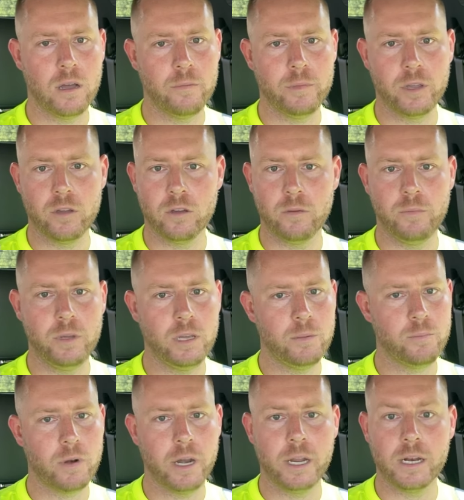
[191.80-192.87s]
it could be
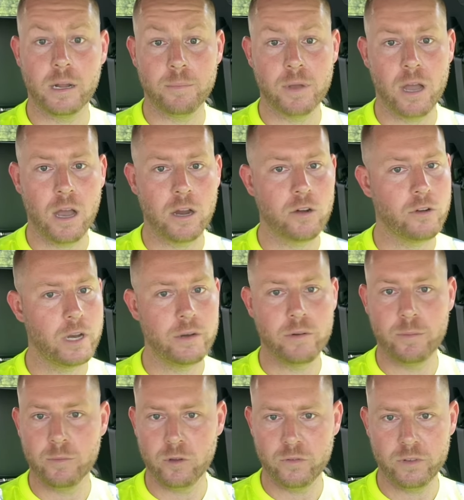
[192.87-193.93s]
breaking up concrete,
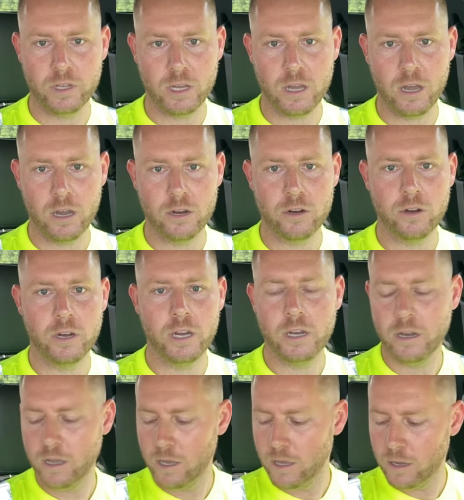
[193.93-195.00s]
removing the concrete,
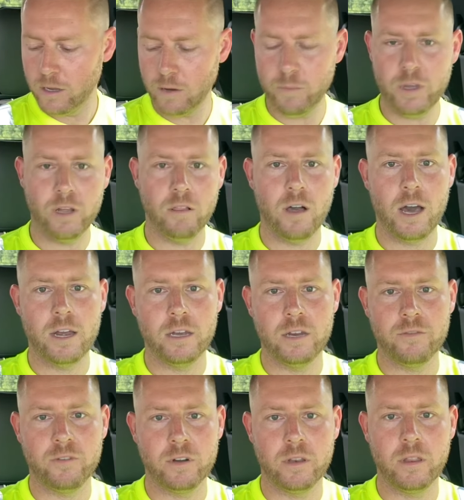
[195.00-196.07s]
could be a lot of
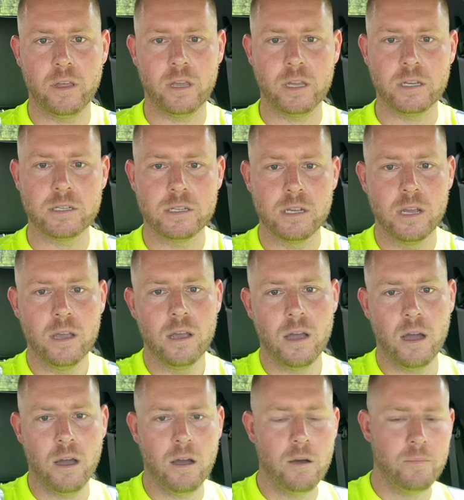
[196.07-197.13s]
different things,
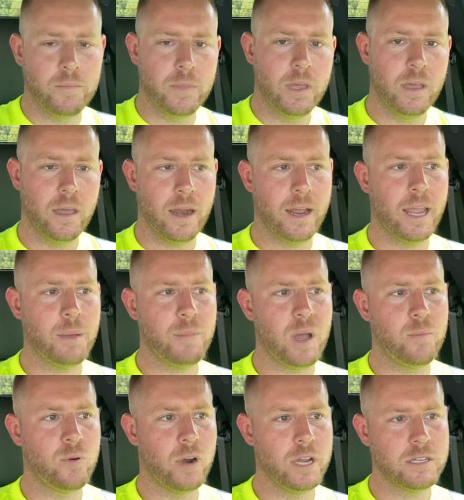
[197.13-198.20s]
and I get my
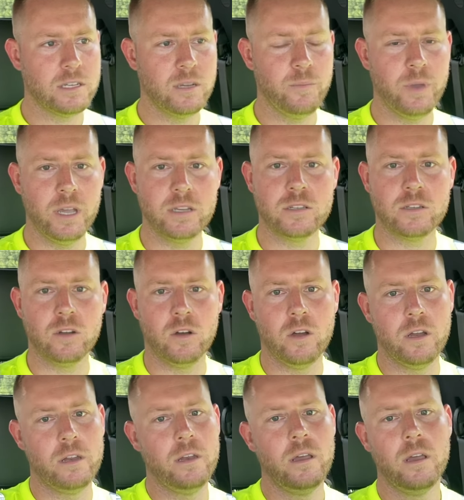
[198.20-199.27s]
pricing based
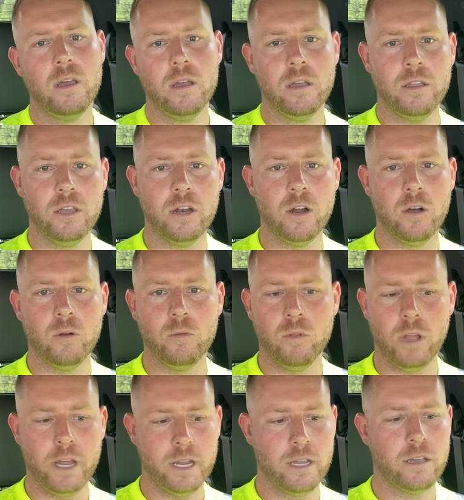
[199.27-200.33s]
on
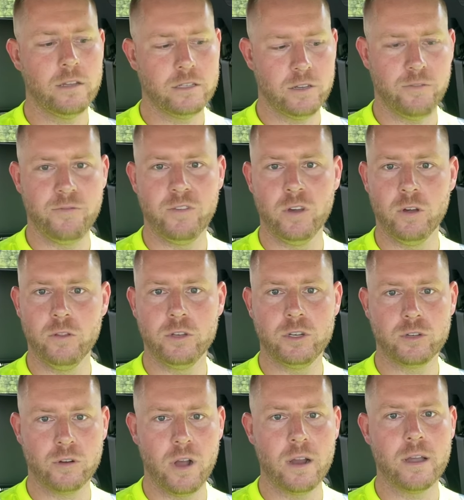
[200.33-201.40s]
like to fill the
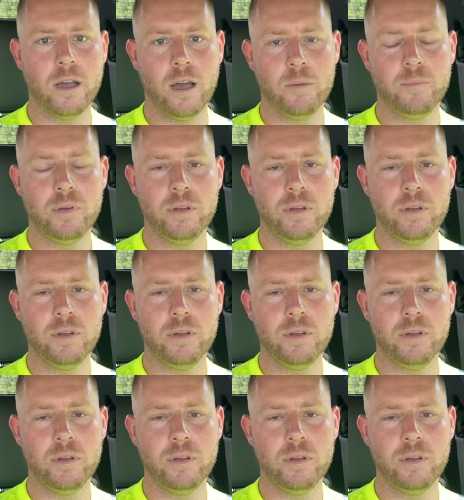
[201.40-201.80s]
truck up.